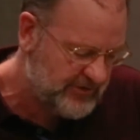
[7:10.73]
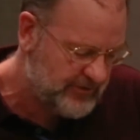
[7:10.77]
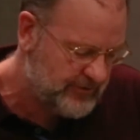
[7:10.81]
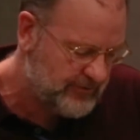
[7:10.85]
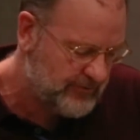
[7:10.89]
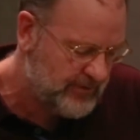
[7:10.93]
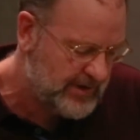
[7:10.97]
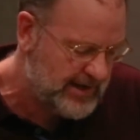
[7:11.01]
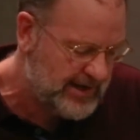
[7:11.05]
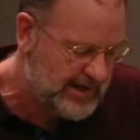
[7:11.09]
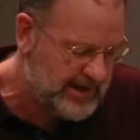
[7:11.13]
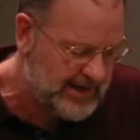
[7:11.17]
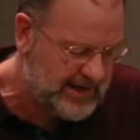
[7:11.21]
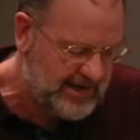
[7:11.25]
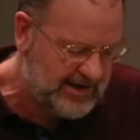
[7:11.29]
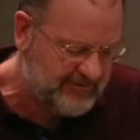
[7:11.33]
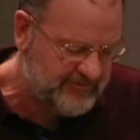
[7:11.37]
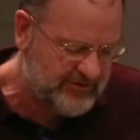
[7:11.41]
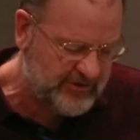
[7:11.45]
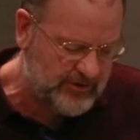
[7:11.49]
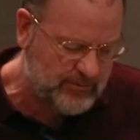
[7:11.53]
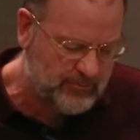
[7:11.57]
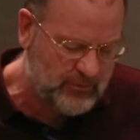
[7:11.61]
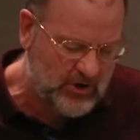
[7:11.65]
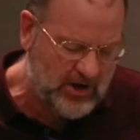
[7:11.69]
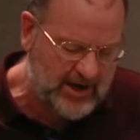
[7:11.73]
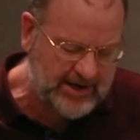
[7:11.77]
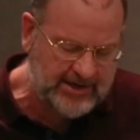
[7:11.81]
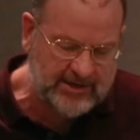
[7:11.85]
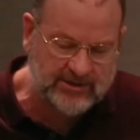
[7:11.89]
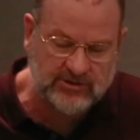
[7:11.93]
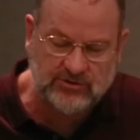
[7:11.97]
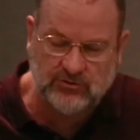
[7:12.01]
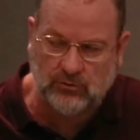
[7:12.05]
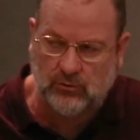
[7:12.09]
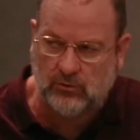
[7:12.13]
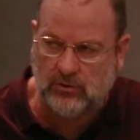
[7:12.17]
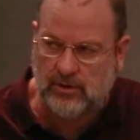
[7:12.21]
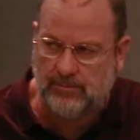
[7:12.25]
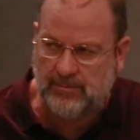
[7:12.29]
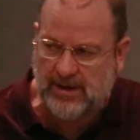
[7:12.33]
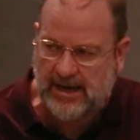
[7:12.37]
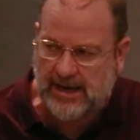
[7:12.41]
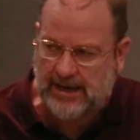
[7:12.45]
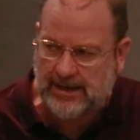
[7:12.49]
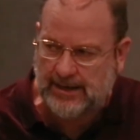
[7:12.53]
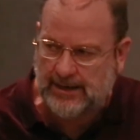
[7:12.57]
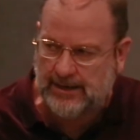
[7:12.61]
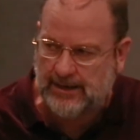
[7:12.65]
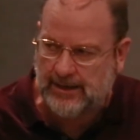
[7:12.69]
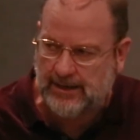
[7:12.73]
the break and talk about